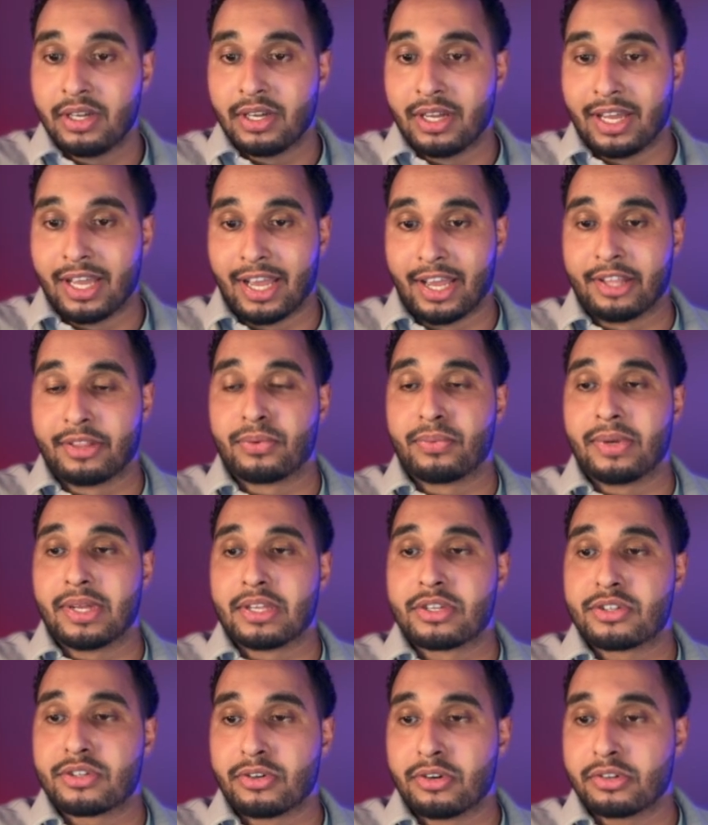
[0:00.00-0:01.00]
and we
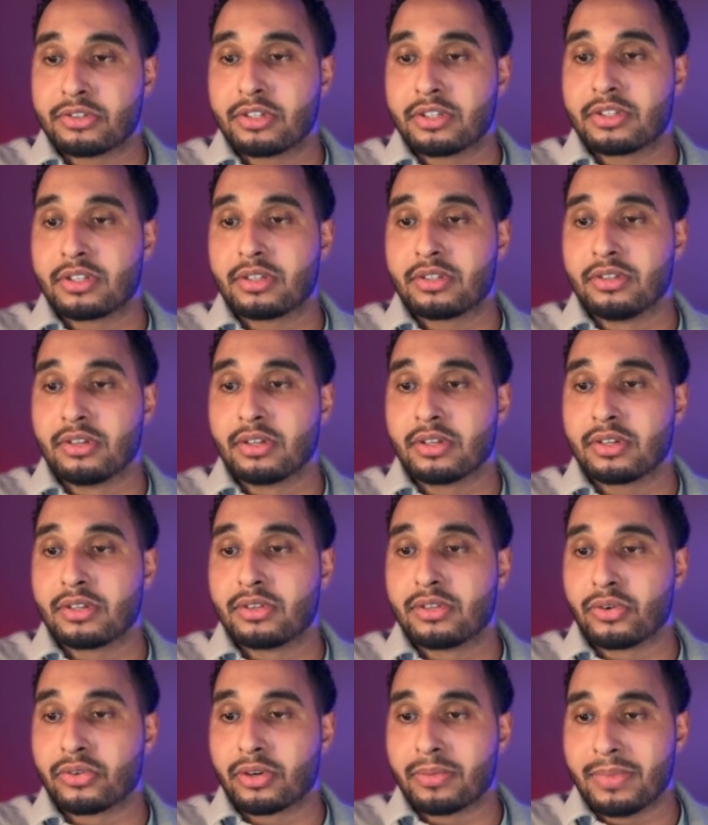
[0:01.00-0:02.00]
inserted the
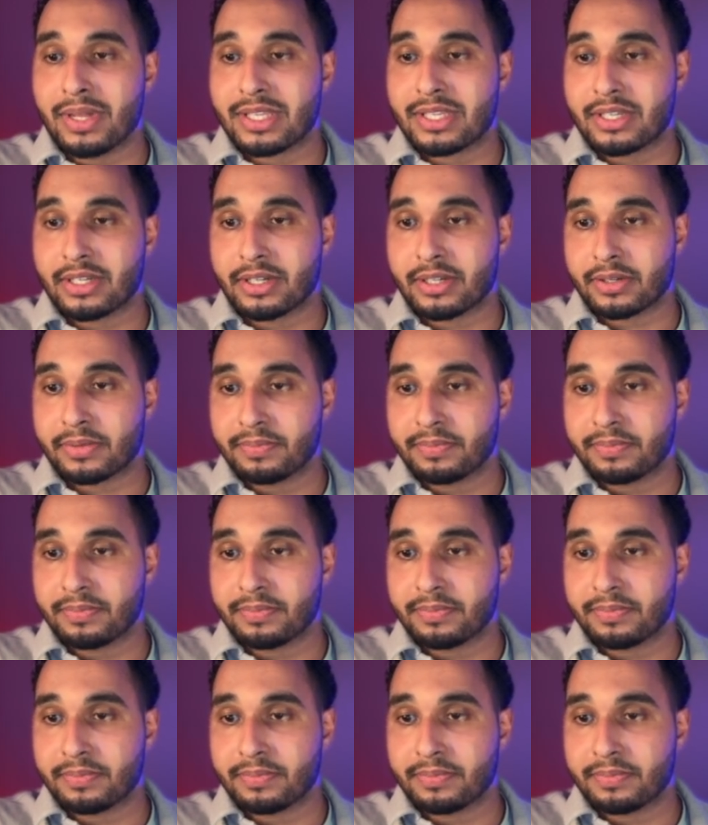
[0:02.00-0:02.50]
documents here.